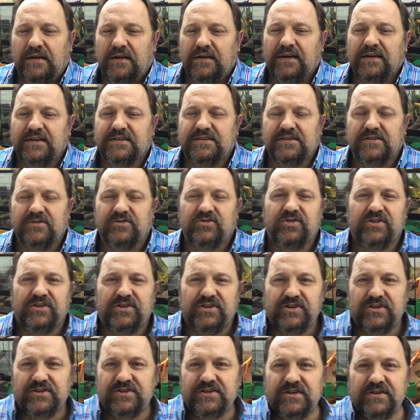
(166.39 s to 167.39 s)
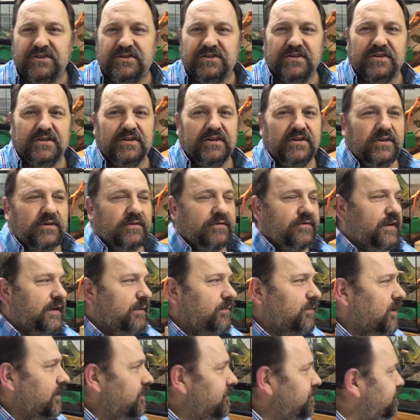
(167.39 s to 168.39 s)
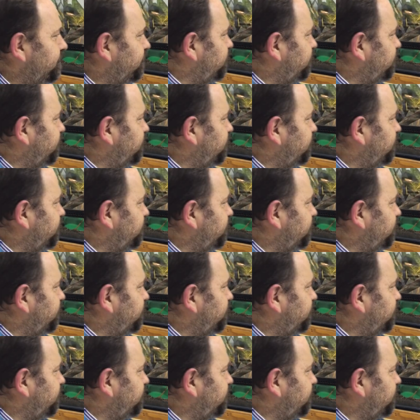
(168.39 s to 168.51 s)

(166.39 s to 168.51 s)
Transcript: Let's introduce you to the new female.